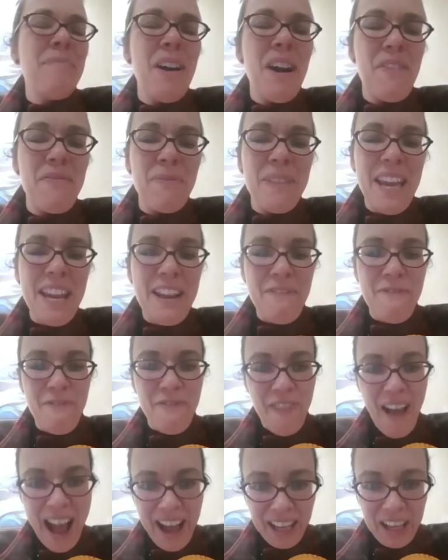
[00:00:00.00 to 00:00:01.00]
apart from getting
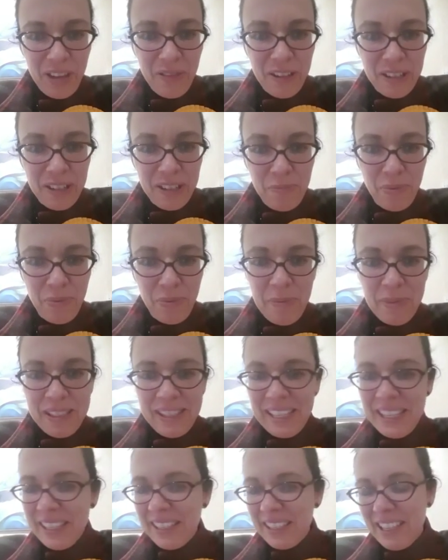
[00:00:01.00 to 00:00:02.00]
vacuous
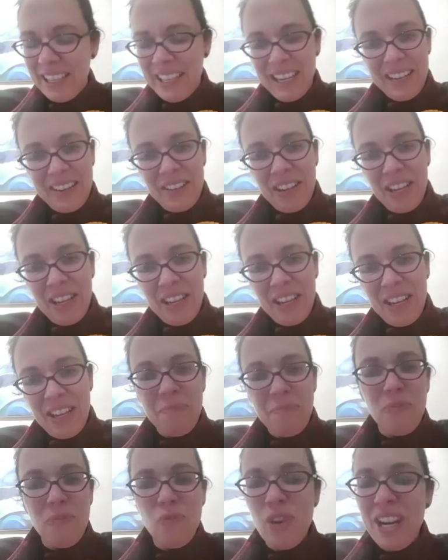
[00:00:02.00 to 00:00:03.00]
promises that don't
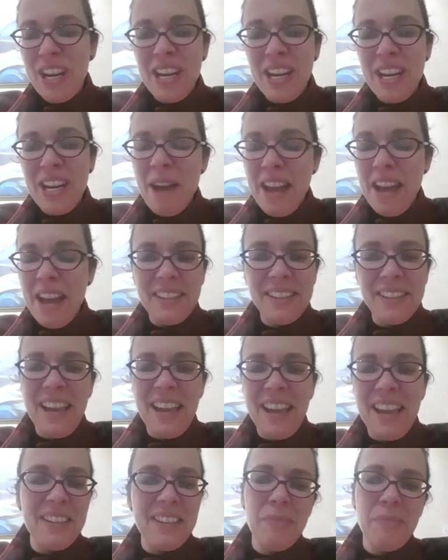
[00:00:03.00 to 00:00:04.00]
even really make
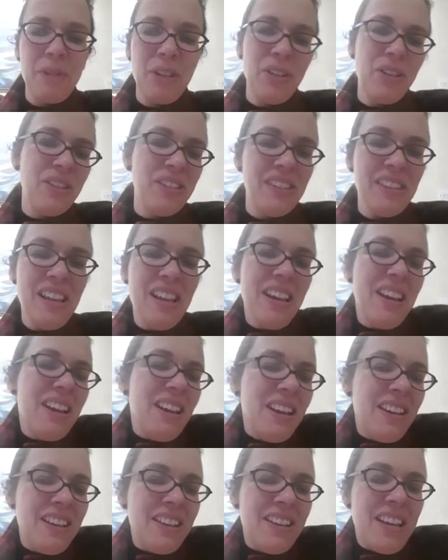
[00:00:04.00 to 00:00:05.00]
sense, because
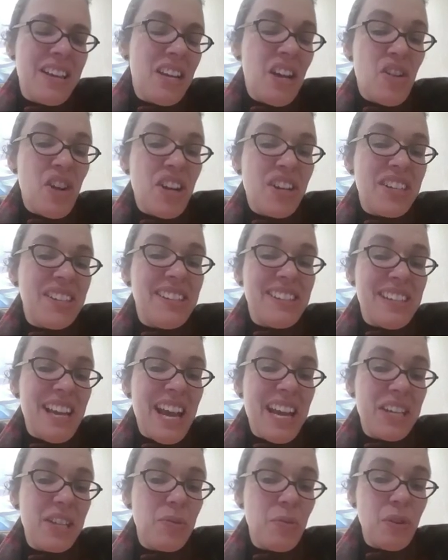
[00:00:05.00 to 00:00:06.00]
they don't
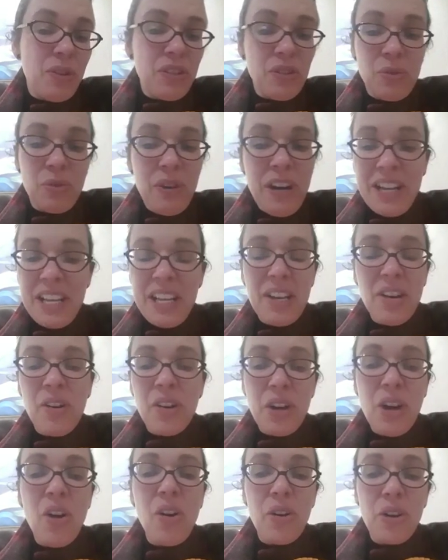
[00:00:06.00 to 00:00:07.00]
understand what's already
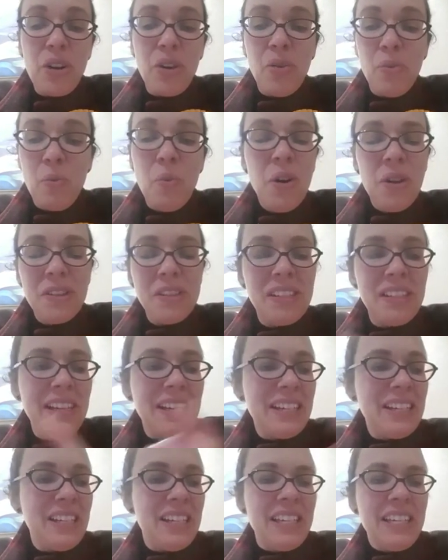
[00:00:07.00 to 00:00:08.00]
gone on or what's
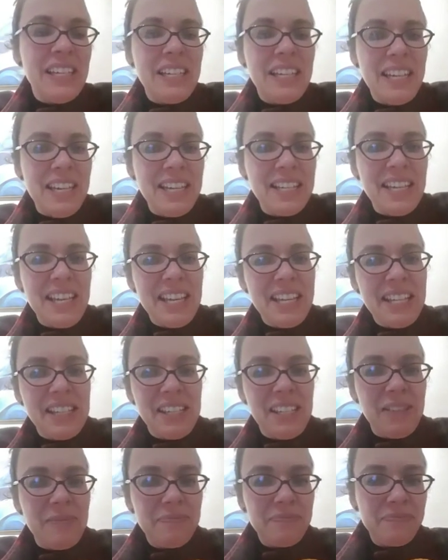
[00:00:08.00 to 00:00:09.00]
actually
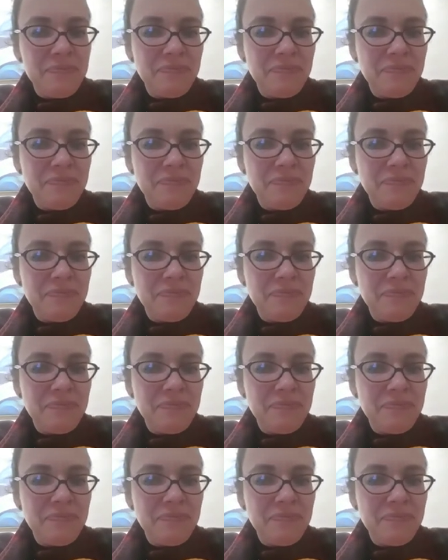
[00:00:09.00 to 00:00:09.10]
needed.